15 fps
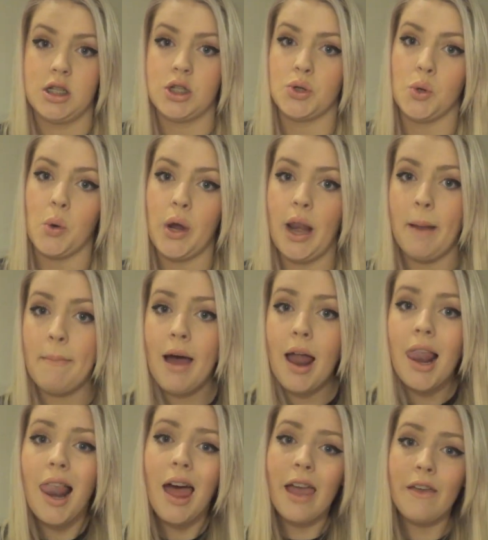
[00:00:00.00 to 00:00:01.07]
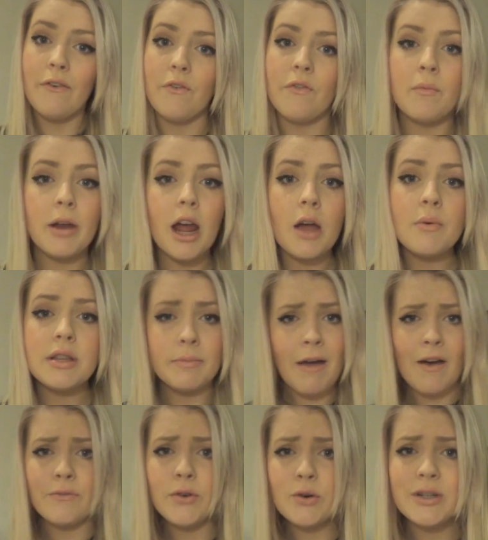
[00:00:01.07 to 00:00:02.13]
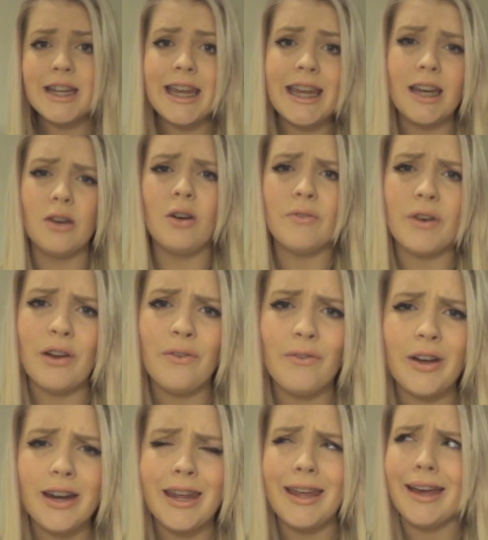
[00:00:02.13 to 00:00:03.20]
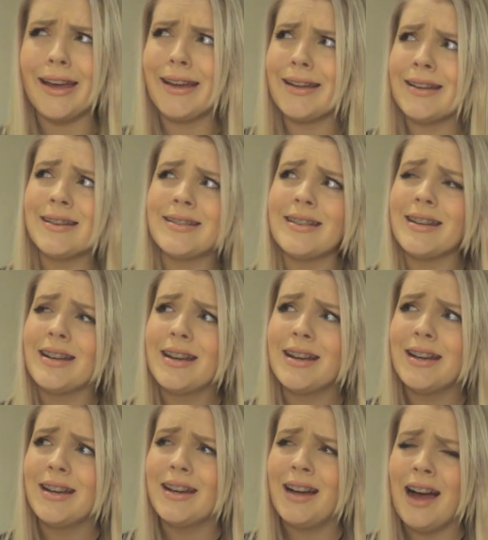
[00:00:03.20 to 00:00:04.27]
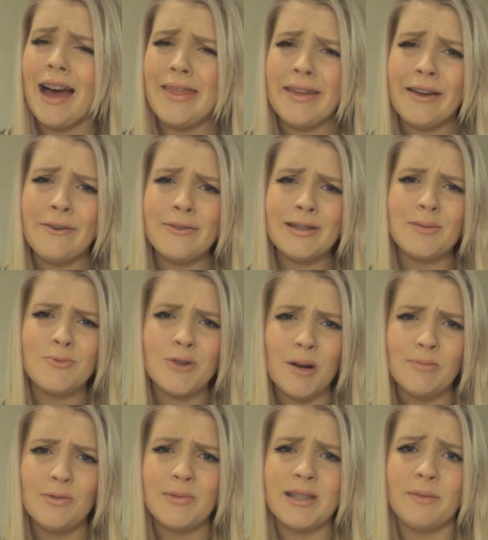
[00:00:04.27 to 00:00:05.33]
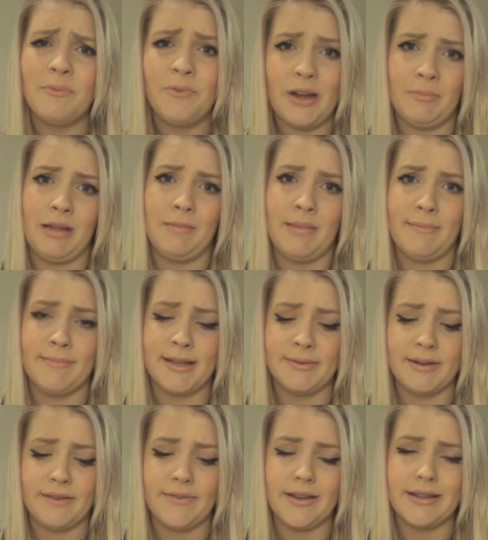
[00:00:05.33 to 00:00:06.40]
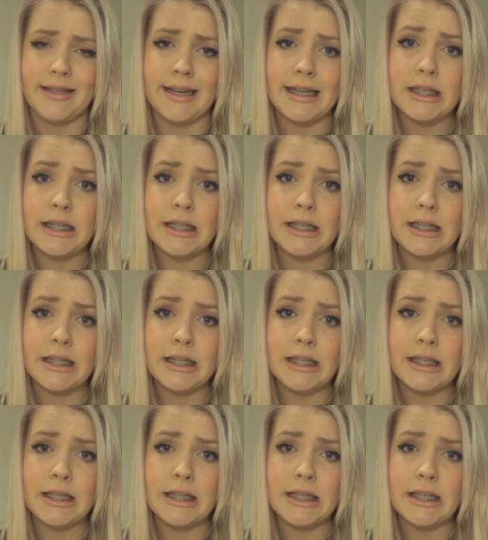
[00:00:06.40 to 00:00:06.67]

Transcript: talking about life, but I was about 14, not very funny, and I think I got in some trouble with some family members when I first did